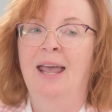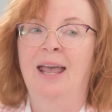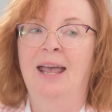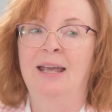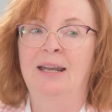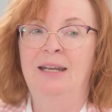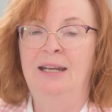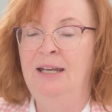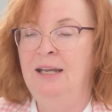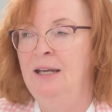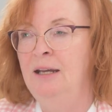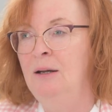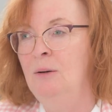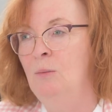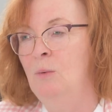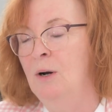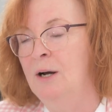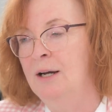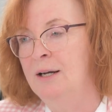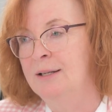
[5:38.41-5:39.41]
And he
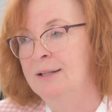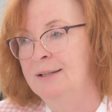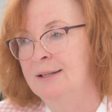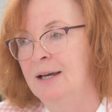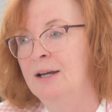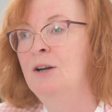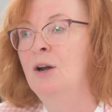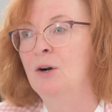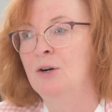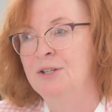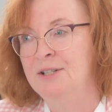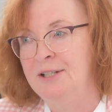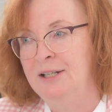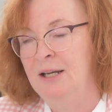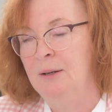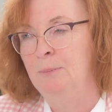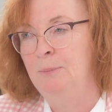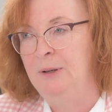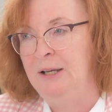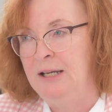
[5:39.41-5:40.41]
was an
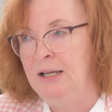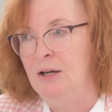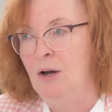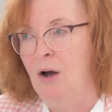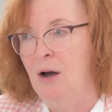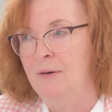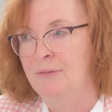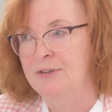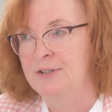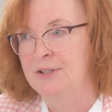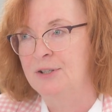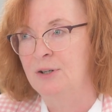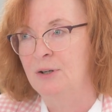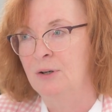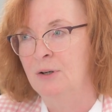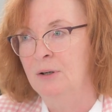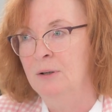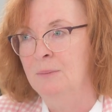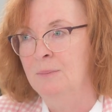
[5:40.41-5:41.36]
RCMP officer.